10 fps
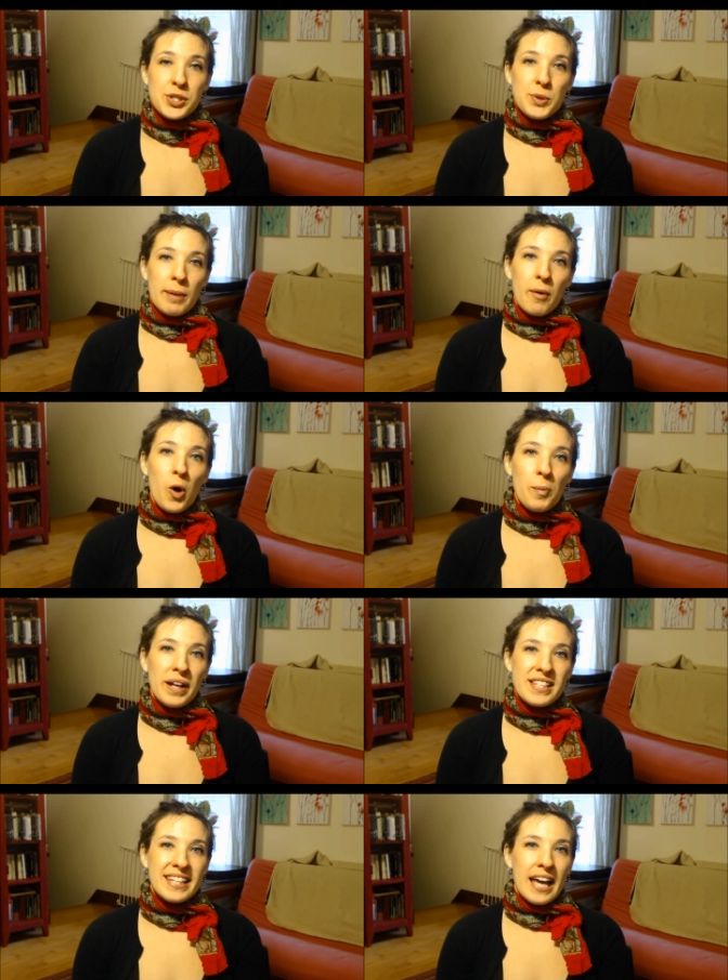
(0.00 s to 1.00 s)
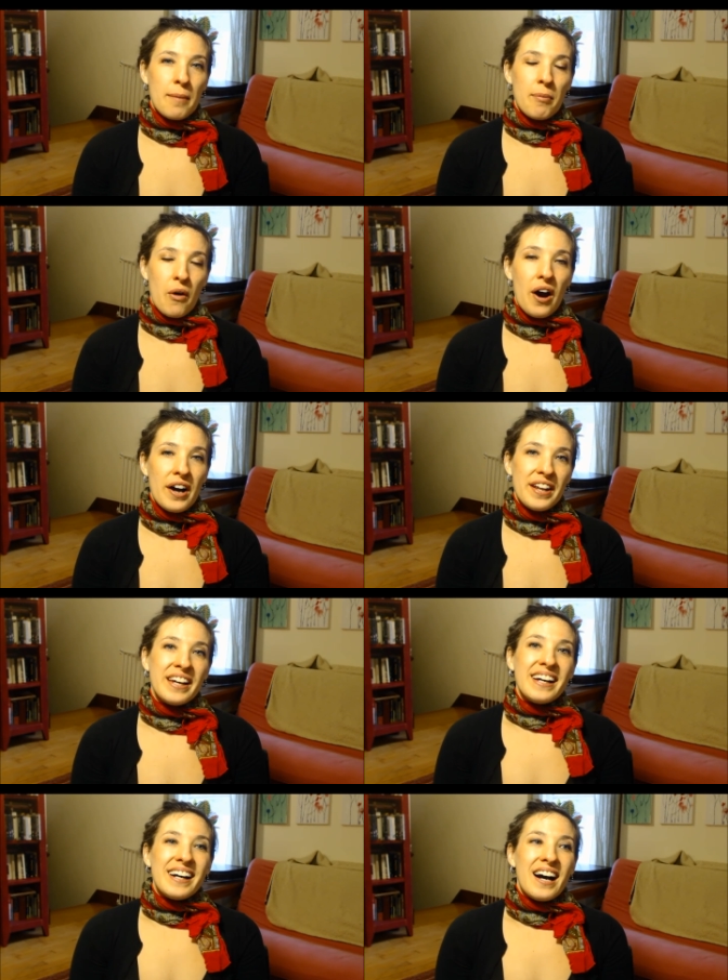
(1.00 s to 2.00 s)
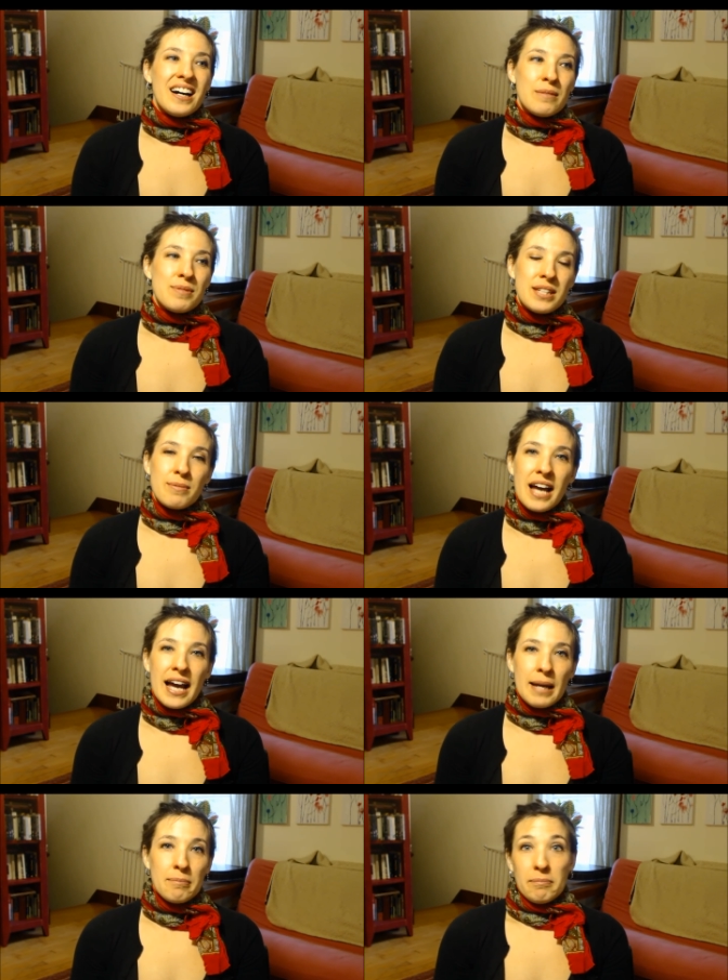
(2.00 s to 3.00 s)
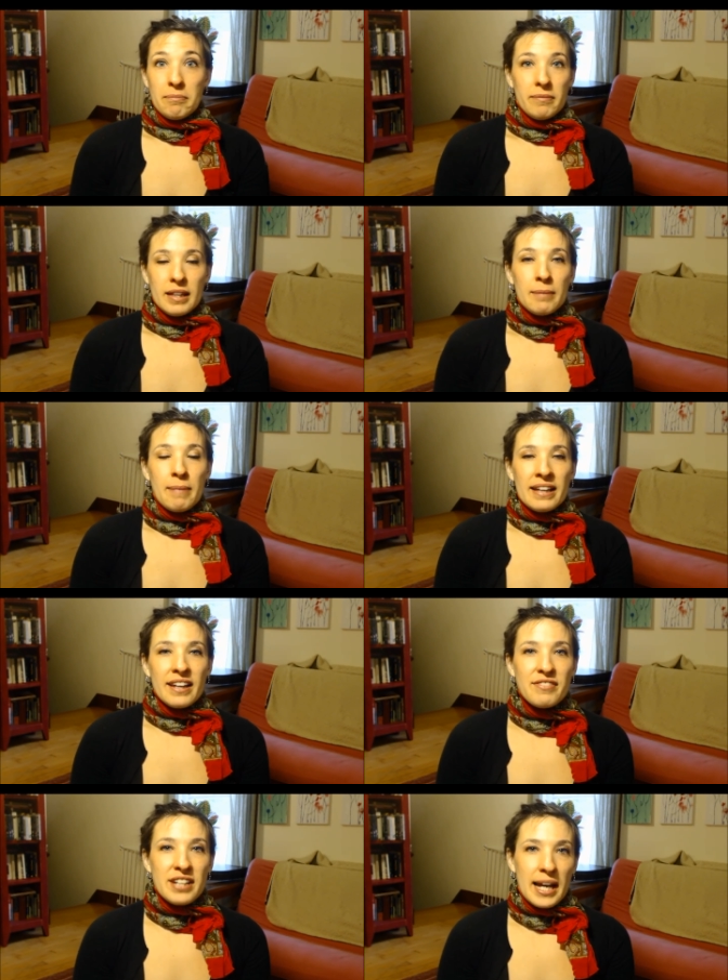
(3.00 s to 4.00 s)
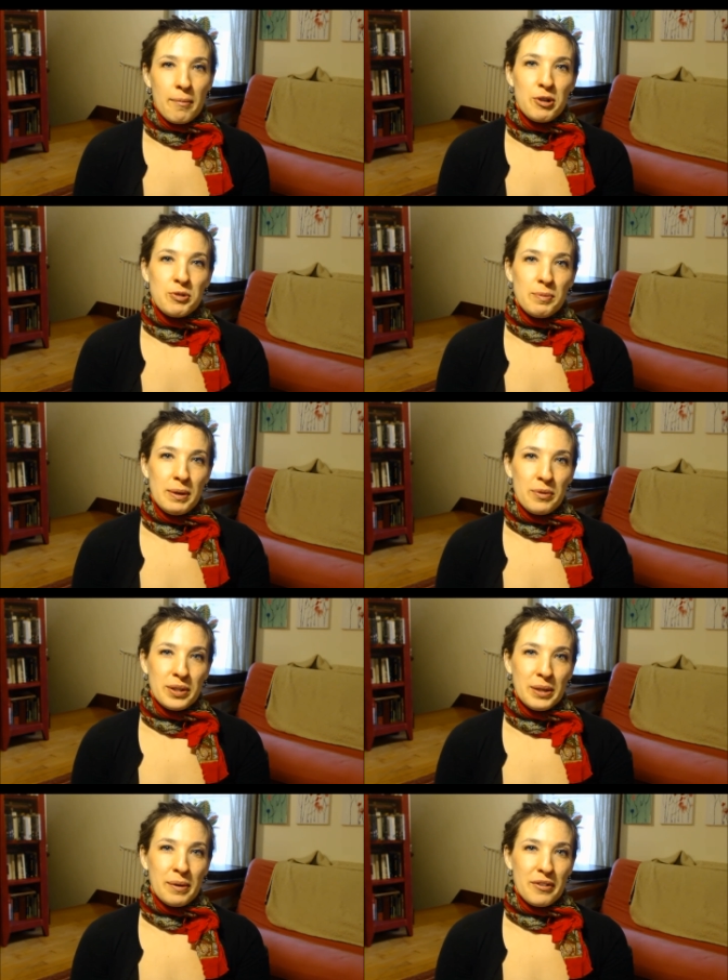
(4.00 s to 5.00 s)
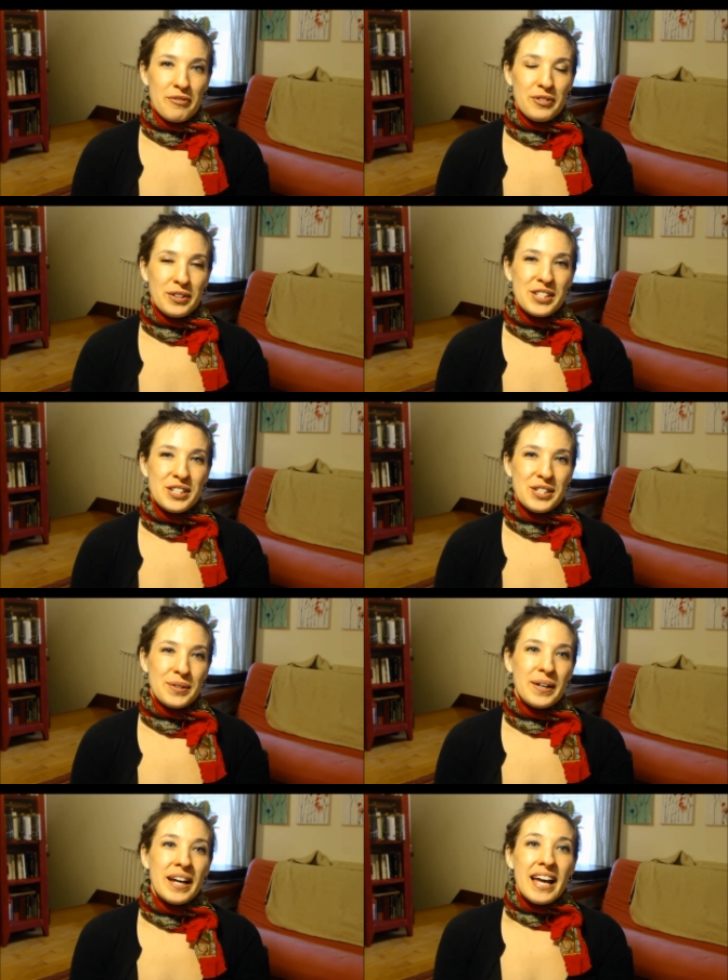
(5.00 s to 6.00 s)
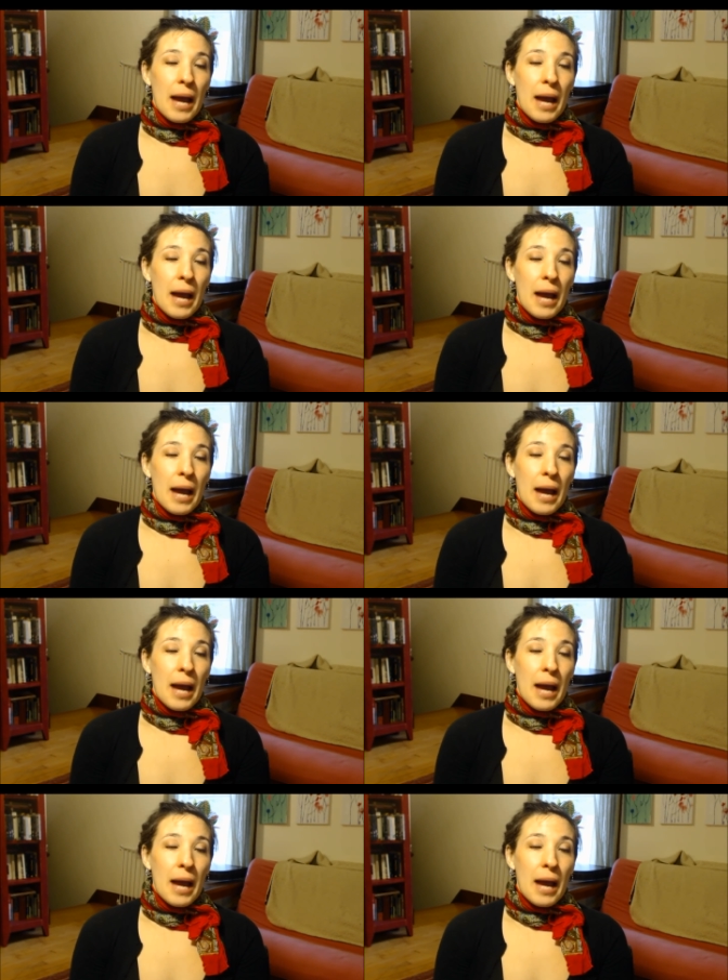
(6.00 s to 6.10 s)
So I'm hoping to get abroad um, sometime in my lifetime, which would be really wonderful to do.